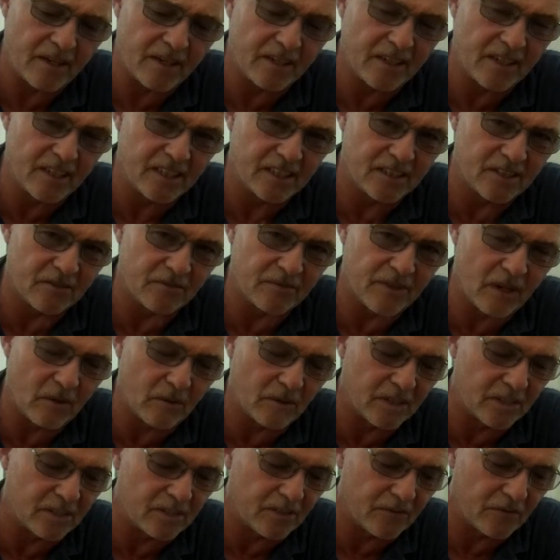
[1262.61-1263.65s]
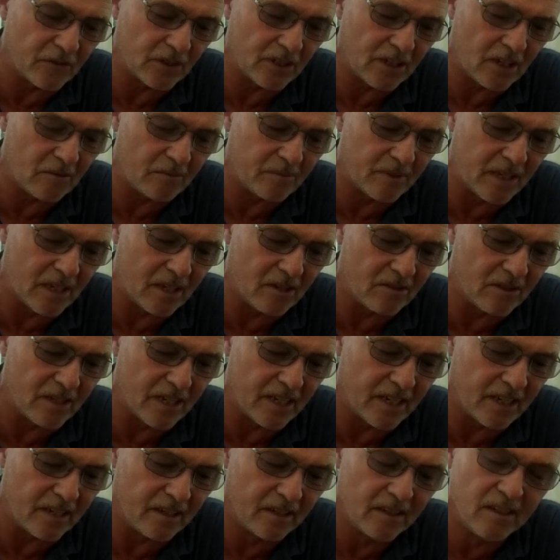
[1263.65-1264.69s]
It needs the voltage. If I go below
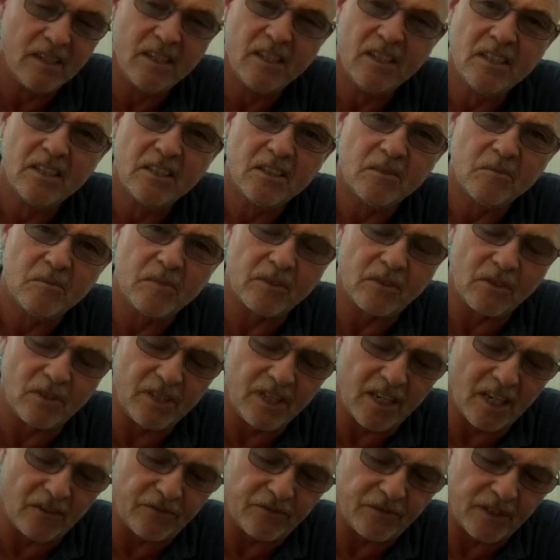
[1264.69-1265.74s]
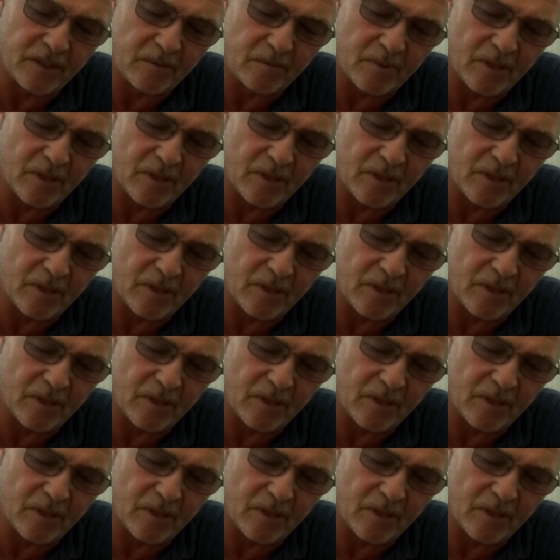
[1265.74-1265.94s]
there, we've got nothing.